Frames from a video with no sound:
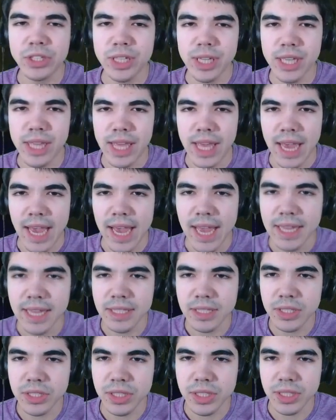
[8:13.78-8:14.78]
to
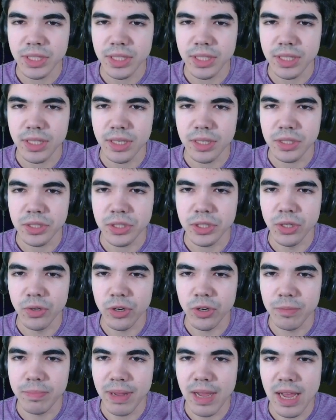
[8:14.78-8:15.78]
get.
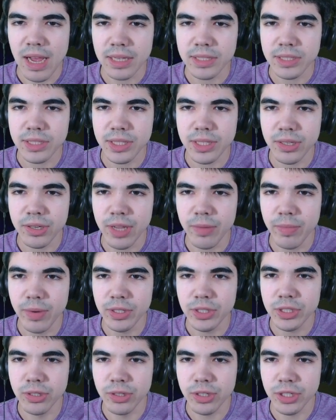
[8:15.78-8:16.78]
Shulker box, 31
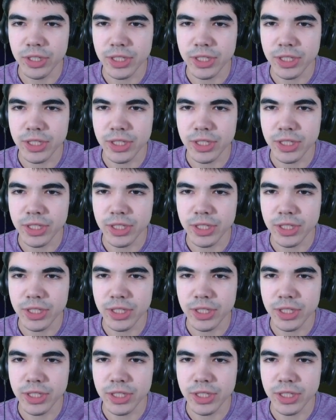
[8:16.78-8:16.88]
shulker